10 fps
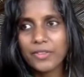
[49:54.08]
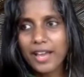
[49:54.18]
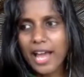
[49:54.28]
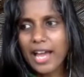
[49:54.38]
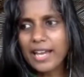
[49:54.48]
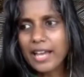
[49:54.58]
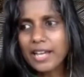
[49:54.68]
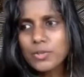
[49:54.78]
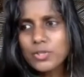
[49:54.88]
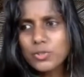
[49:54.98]
I
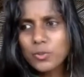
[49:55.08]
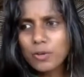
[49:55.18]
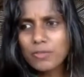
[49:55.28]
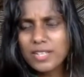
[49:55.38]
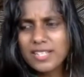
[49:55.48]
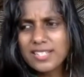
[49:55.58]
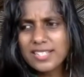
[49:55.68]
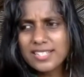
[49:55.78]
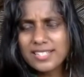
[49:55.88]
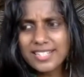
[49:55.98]
used to always
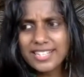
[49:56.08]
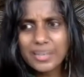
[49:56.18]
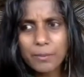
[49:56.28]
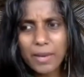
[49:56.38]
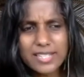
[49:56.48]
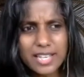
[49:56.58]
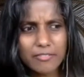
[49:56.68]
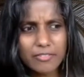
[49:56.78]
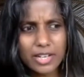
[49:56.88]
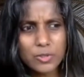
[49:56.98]
see myself
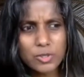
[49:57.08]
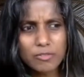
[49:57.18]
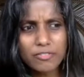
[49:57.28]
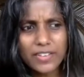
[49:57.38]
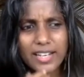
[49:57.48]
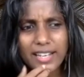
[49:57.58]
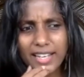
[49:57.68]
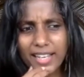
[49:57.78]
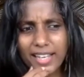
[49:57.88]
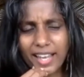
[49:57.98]
and I used to feel,
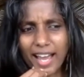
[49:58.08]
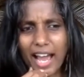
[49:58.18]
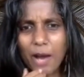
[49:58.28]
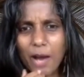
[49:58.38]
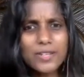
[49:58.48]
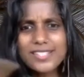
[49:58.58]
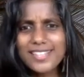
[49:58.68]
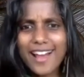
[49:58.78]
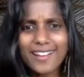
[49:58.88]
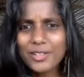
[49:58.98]
how is
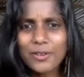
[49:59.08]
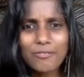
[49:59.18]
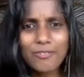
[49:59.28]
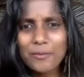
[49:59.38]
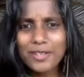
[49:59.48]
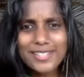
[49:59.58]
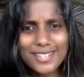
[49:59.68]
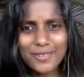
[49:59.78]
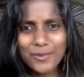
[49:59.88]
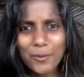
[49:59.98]
other women's,
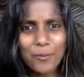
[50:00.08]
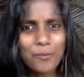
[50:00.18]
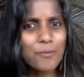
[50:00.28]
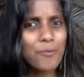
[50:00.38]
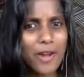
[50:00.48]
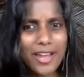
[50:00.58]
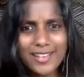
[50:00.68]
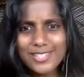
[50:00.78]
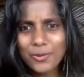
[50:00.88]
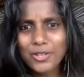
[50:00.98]
you know,
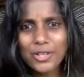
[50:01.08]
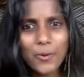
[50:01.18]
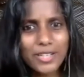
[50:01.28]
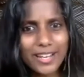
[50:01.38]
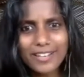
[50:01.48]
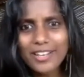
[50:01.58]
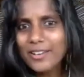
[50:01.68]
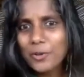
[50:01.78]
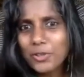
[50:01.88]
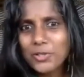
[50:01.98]
breast or yoni, you
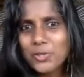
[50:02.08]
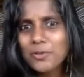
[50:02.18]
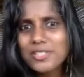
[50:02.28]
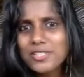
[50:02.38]
know, there's always this